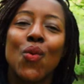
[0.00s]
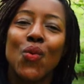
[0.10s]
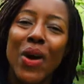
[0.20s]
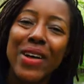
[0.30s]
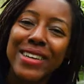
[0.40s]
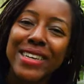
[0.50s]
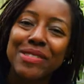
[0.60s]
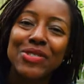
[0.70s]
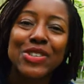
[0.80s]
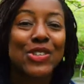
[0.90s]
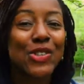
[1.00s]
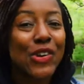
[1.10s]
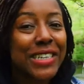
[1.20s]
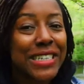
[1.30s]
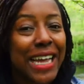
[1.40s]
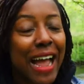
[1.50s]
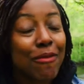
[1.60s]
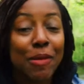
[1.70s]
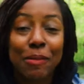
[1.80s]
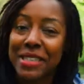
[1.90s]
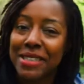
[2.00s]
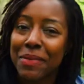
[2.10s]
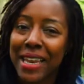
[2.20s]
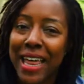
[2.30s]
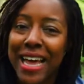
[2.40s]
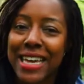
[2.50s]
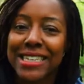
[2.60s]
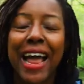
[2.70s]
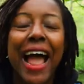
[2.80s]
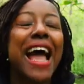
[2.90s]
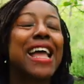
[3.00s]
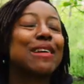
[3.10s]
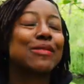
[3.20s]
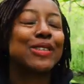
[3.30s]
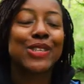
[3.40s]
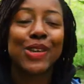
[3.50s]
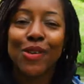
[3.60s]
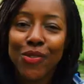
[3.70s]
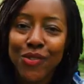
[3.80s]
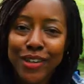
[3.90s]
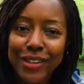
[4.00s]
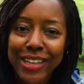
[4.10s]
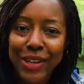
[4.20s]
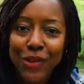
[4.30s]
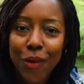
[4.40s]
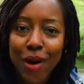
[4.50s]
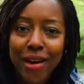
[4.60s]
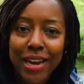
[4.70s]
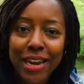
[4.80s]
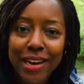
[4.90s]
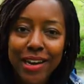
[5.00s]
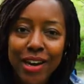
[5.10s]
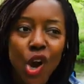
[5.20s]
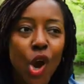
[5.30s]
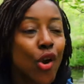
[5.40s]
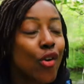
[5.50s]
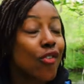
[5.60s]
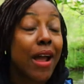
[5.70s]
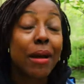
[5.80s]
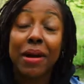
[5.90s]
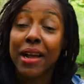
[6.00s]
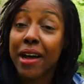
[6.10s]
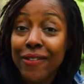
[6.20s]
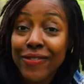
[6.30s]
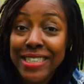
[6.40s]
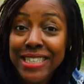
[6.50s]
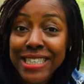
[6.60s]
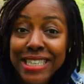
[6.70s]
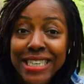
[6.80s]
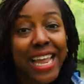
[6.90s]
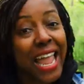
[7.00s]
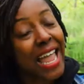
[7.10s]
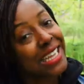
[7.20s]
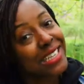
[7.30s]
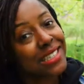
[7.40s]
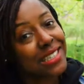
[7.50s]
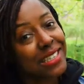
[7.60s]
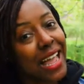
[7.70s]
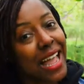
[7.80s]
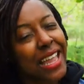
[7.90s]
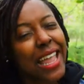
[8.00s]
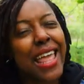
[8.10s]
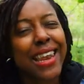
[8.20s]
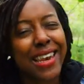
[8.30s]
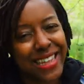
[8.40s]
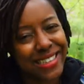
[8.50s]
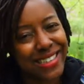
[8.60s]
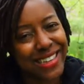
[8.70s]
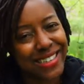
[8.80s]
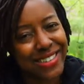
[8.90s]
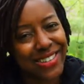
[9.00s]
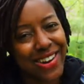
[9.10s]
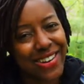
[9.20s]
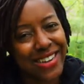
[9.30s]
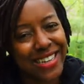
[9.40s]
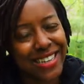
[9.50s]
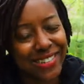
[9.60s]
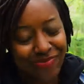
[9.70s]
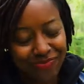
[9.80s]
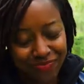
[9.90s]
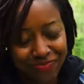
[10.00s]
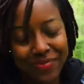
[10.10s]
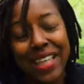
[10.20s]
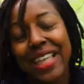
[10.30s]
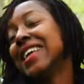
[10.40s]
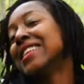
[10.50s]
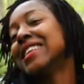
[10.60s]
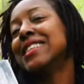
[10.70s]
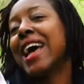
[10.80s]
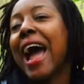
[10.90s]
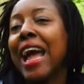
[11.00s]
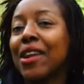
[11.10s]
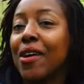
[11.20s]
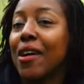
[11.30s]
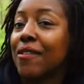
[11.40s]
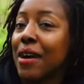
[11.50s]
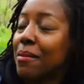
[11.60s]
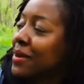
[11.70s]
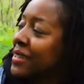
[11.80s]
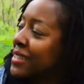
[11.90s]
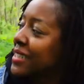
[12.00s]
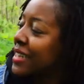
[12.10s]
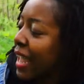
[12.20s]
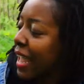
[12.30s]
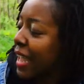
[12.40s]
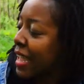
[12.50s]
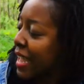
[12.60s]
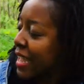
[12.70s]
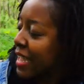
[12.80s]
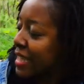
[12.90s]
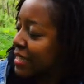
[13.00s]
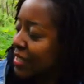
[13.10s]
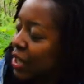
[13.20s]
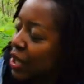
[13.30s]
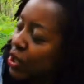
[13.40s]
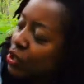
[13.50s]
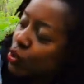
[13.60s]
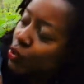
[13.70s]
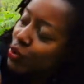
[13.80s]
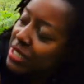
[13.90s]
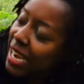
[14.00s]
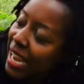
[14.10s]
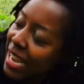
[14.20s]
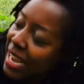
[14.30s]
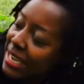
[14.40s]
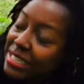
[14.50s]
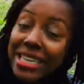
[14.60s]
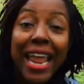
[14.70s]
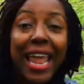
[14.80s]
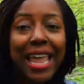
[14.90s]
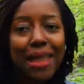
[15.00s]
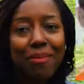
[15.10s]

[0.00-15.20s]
Welcome to Story Time with Miss Melange. I am so thrilled that you are here. Grab a comfy seat and a snack and let's get started. The title of our book today is To Change a